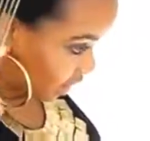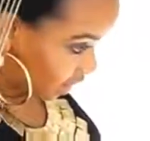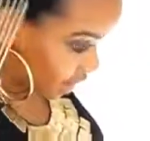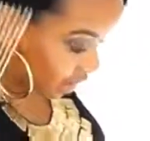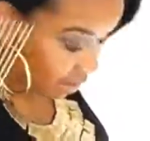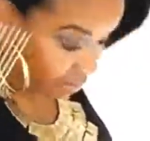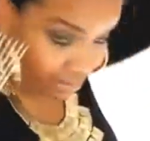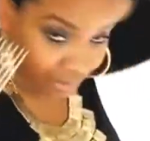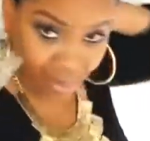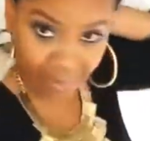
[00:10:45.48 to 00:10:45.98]

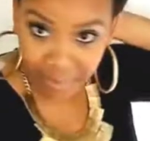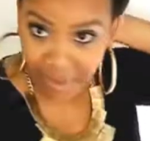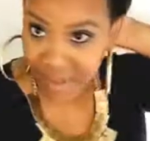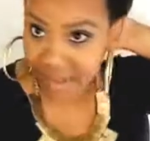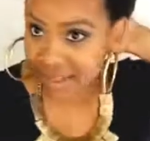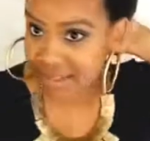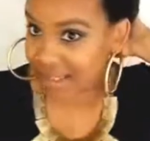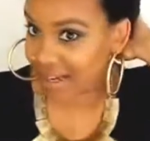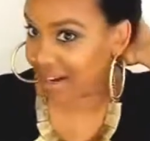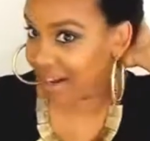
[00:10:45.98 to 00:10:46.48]
but
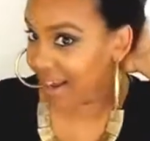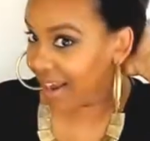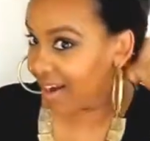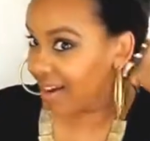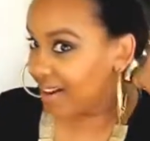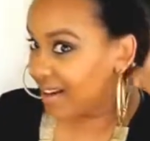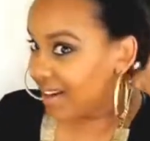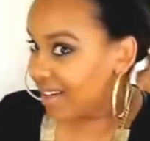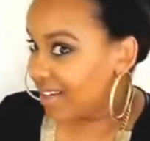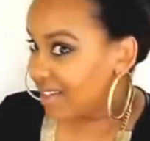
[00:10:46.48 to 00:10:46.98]
because our
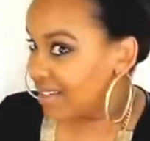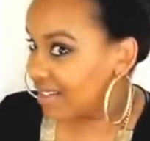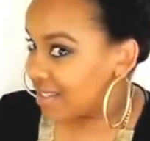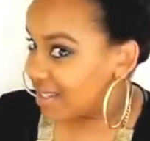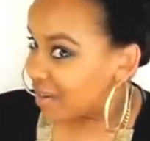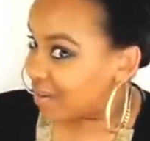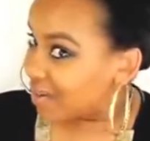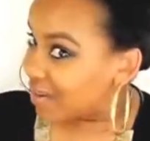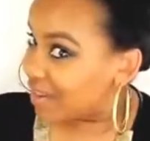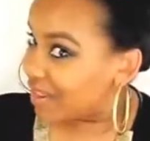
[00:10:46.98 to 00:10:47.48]
hair is
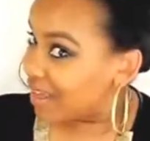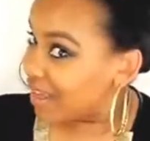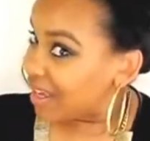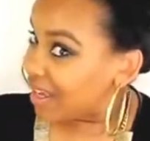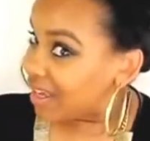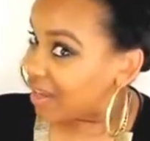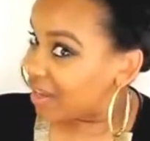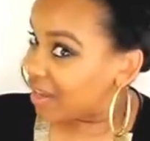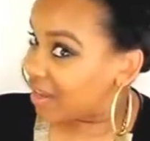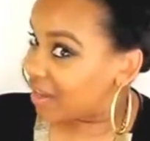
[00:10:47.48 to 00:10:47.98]
so
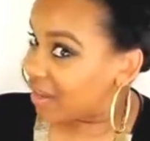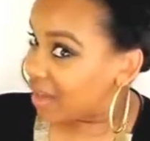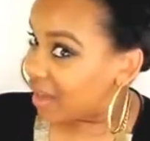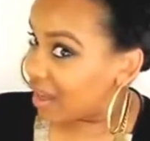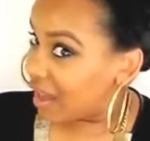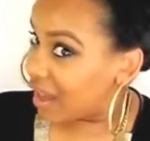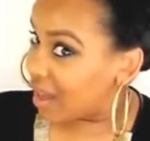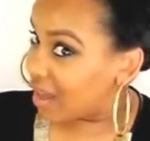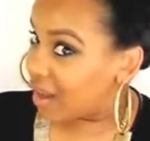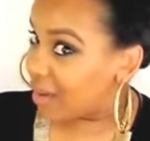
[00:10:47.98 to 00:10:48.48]
thick,
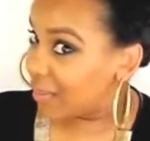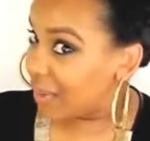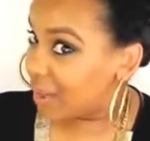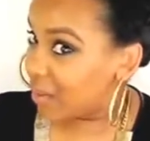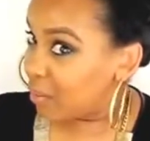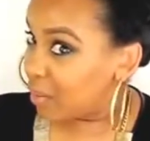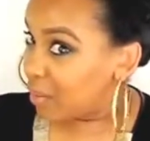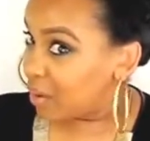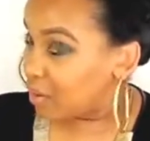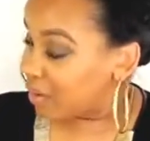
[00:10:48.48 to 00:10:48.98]

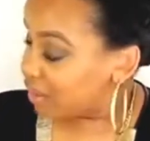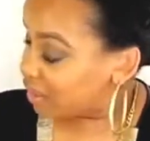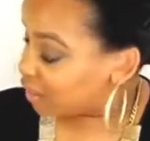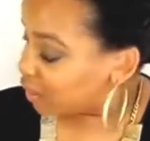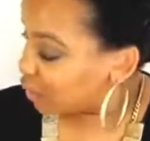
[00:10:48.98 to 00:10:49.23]
and we only